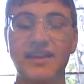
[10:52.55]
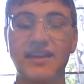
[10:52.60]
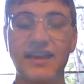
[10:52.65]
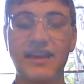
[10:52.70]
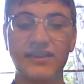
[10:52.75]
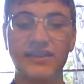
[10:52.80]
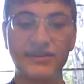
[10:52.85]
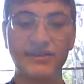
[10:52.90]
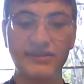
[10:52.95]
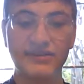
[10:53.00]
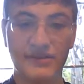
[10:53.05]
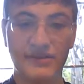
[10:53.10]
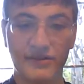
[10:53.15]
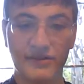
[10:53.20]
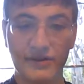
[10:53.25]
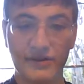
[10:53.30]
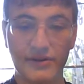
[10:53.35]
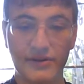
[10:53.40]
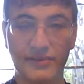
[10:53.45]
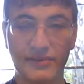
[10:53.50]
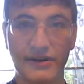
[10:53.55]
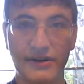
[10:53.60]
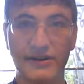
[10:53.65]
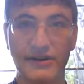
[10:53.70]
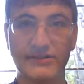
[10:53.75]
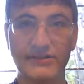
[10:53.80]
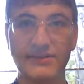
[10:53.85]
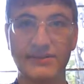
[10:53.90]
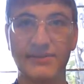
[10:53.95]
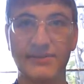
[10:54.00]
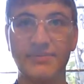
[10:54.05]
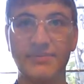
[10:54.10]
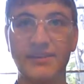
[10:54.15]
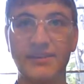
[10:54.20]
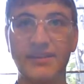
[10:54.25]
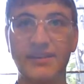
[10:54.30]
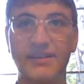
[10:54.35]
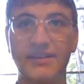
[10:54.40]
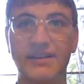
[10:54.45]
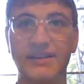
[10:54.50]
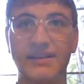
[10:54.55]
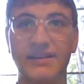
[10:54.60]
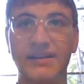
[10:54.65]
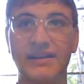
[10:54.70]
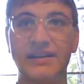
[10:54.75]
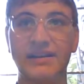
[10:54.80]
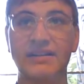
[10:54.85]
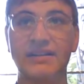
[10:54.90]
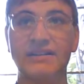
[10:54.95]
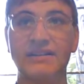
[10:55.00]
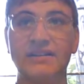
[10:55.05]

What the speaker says: and the dodo birds that appear